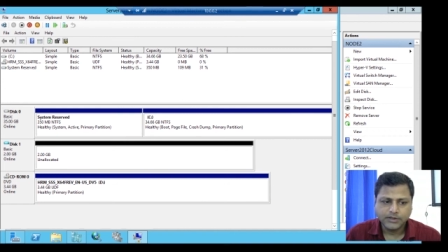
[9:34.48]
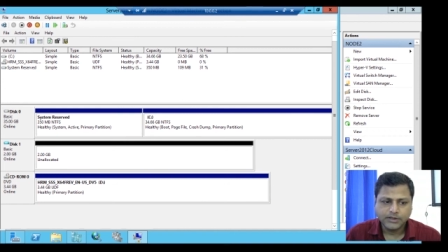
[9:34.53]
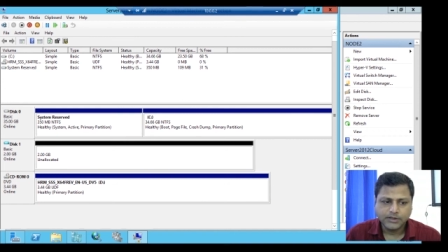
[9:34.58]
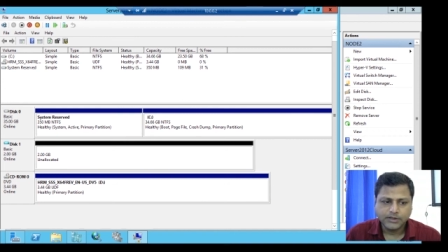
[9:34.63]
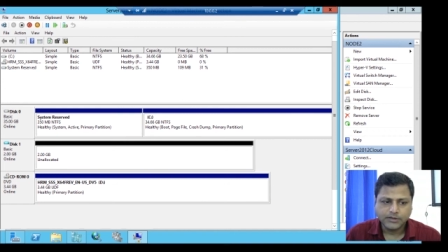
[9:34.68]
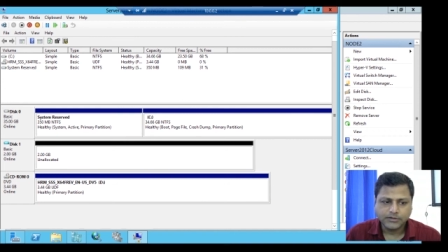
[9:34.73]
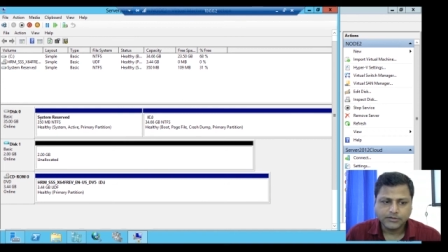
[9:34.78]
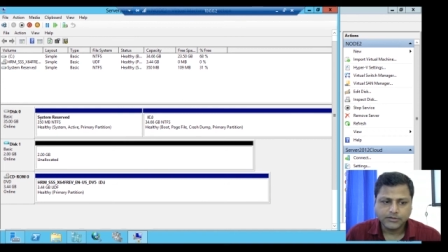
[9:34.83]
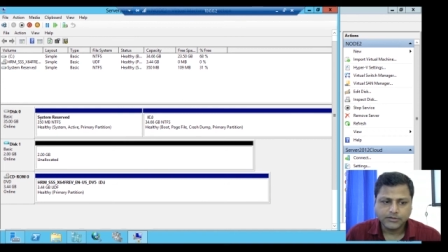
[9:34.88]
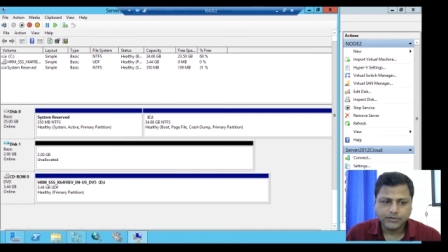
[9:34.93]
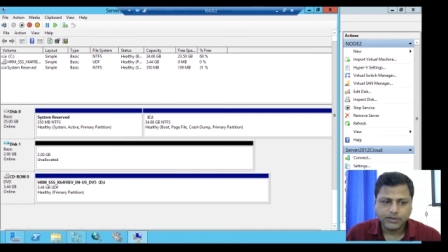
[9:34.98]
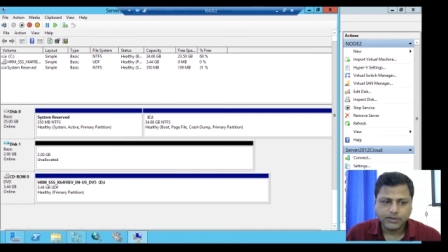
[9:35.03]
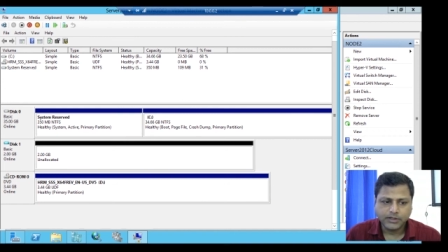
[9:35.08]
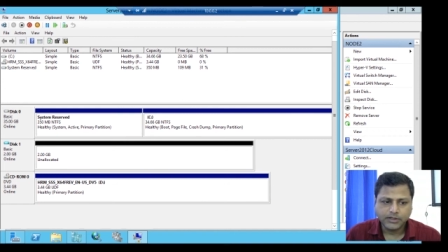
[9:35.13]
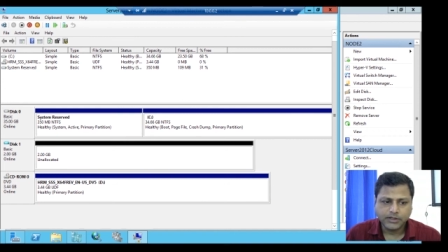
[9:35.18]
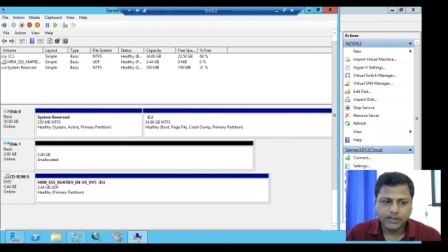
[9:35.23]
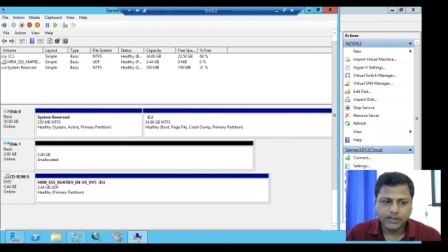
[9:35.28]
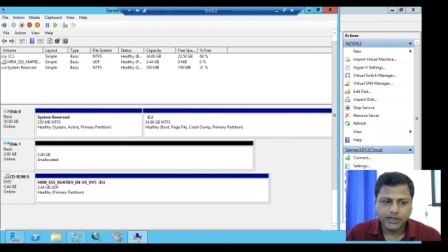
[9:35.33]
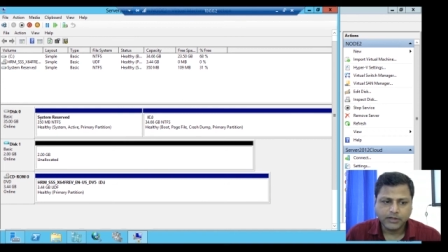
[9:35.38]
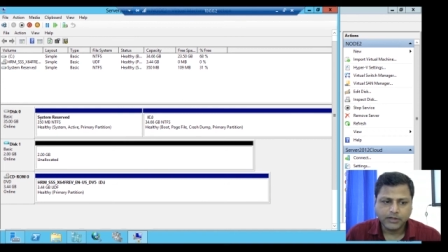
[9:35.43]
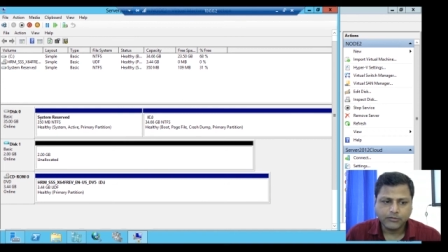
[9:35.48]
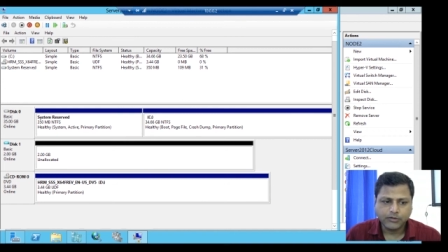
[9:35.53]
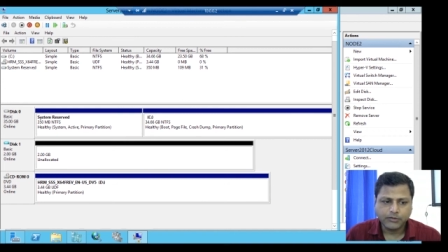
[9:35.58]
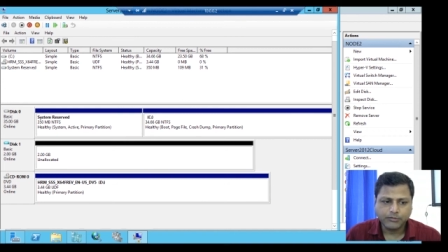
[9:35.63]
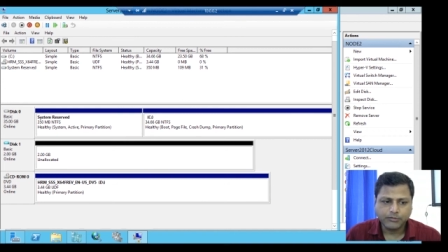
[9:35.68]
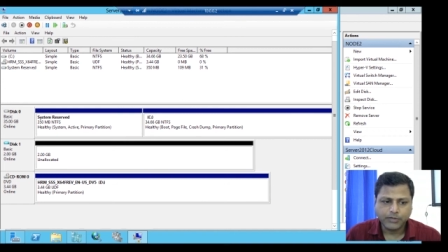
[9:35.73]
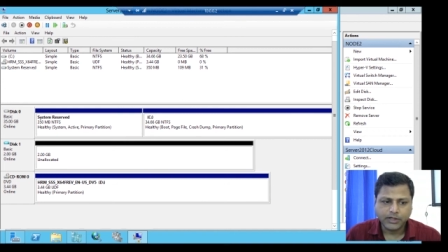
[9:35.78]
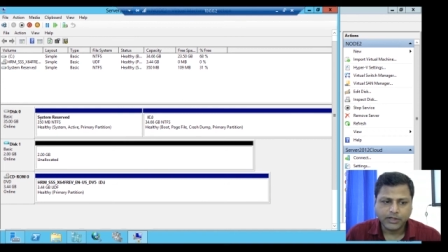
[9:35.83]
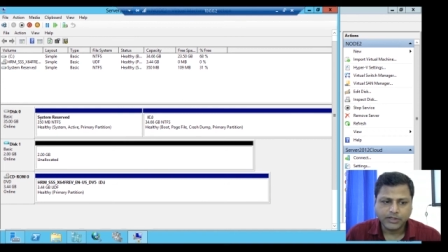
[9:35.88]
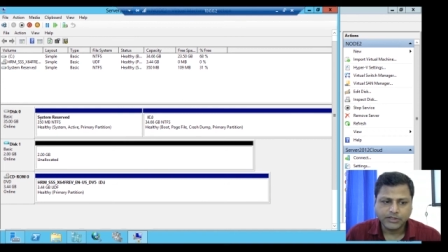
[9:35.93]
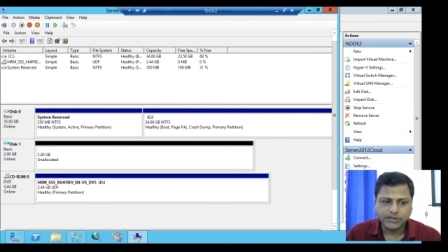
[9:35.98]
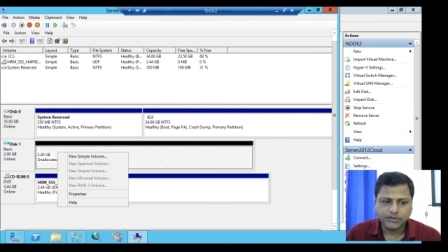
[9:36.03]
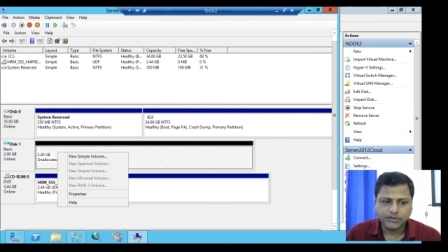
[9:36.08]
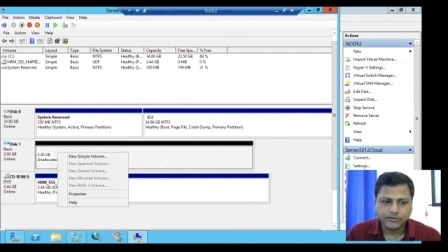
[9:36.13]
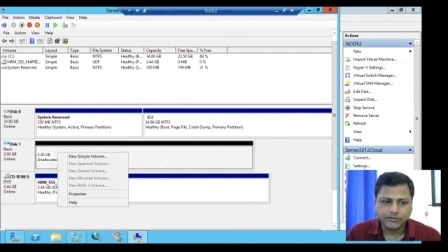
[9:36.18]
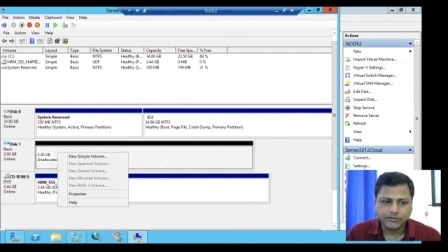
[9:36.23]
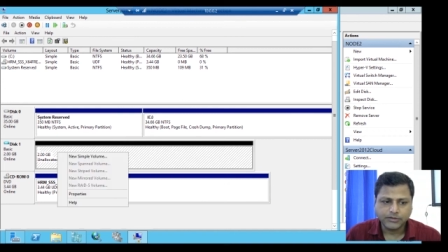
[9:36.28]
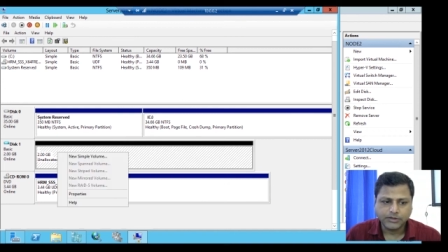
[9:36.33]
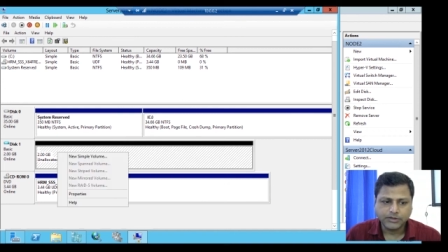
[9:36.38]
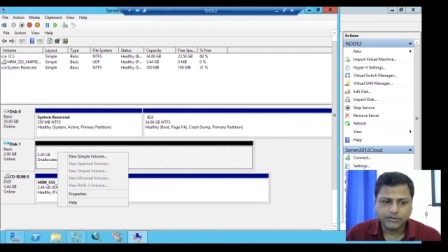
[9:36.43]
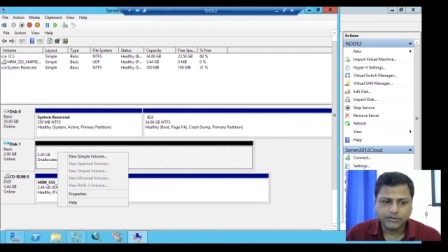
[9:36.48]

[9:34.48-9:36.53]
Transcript: So we'll create one partition over here.